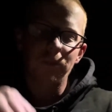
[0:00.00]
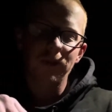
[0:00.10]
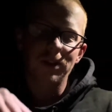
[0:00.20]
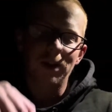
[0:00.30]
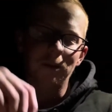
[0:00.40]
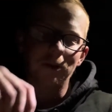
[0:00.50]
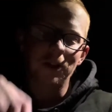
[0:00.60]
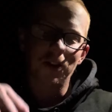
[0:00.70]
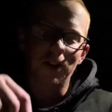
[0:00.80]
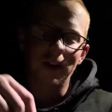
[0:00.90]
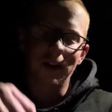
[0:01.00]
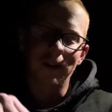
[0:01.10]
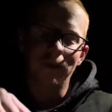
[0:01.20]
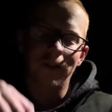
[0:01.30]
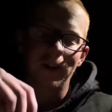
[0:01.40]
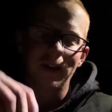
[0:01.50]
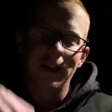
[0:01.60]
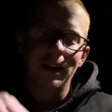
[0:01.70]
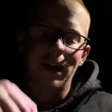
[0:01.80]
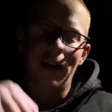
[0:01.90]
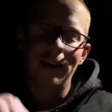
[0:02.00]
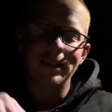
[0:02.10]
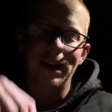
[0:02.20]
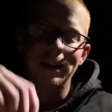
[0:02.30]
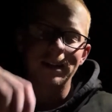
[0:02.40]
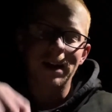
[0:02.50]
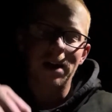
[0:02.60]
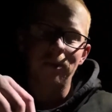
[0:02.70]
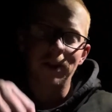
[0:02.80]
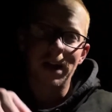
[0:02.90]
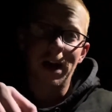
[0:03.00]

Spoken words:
Tell me what you think of how I tied it down. But yeah,